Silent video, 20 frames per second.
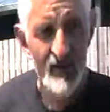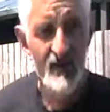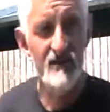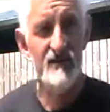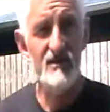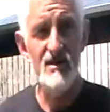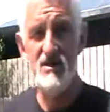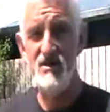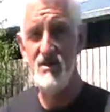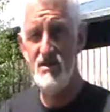
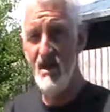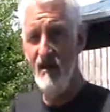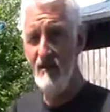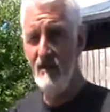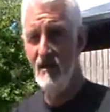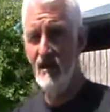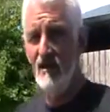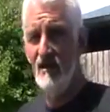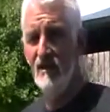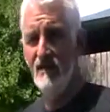the
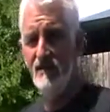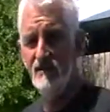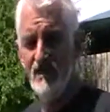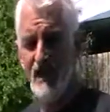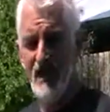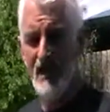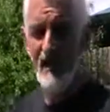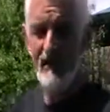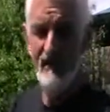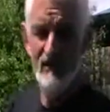sooner
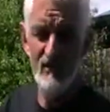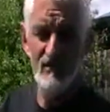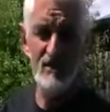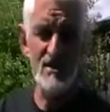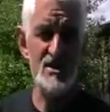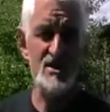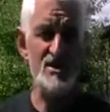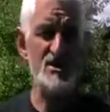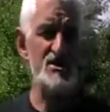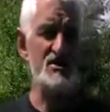that arrow is
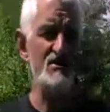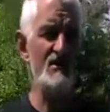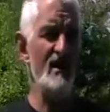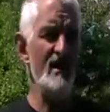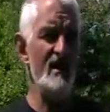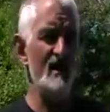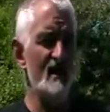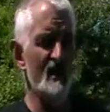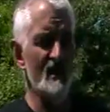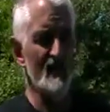straight